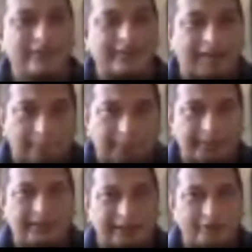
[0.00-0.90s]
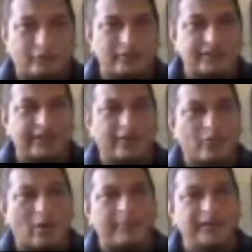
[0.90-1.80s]
the capital adequacy
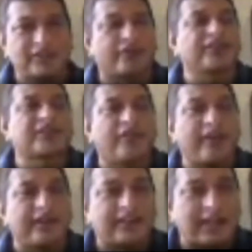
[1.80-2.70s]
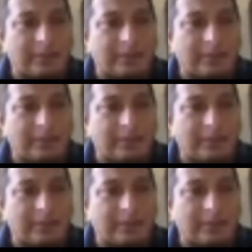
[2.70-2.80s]
requirements, risk-weighted